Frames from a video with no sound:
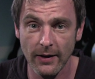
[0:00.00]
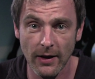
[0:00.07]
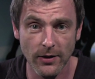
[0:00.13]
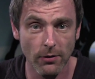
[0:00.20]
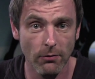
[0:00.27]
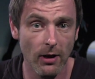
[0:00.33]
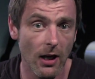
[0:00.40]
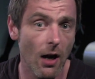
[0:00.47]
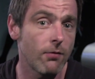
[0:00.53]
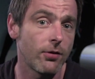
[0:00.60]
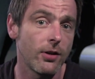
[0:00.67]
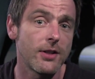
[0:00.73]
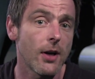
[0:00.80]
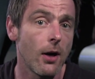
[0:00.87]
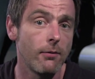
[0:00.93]
There's a
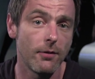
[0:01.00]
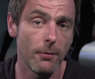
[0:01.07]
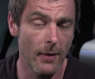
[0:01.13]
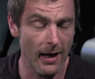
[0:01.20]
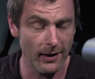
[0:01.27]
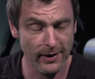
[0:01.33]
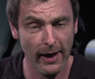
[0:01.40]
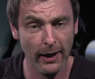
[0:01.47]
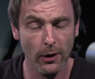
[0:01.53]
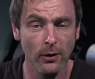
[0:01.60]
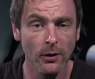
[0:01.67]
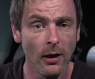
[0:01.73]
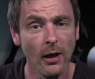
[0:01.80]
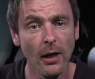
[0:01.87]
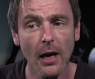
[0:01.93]
recovery time from that tackle.